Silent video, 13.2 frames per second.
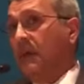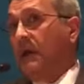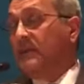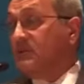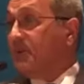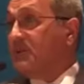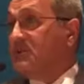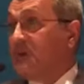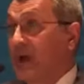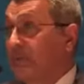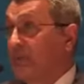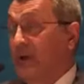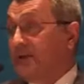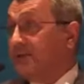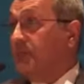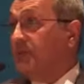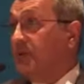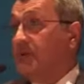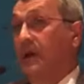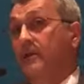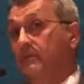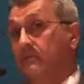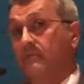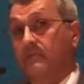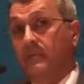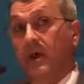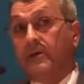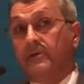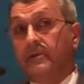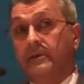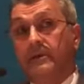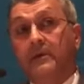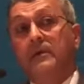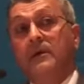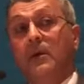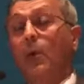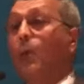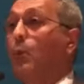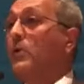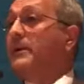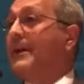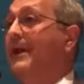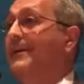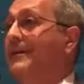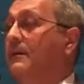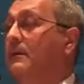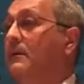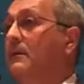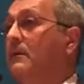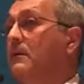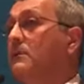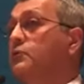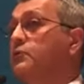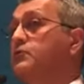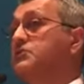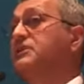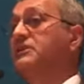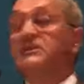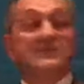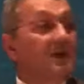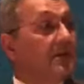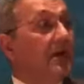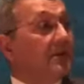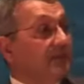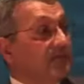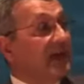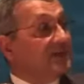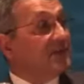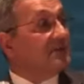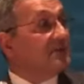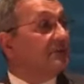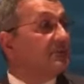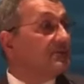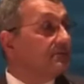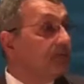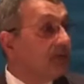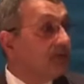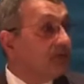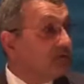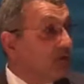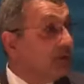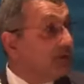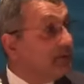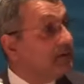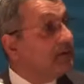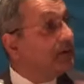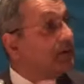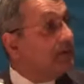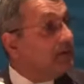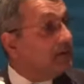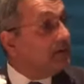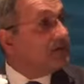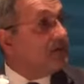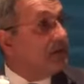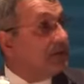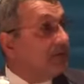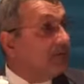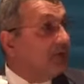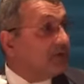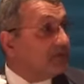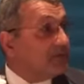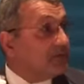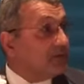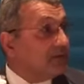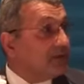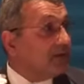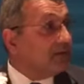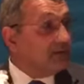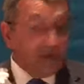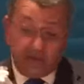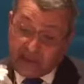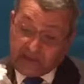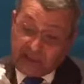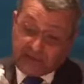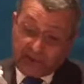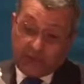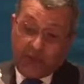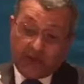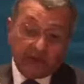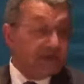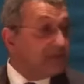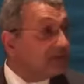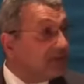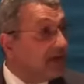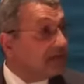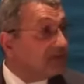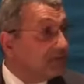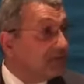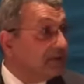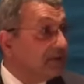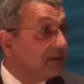and it's been accepted, and luckily, we're getting to seize a lot of the assets that were stolen so that the investors are protected. And that's just one recent case that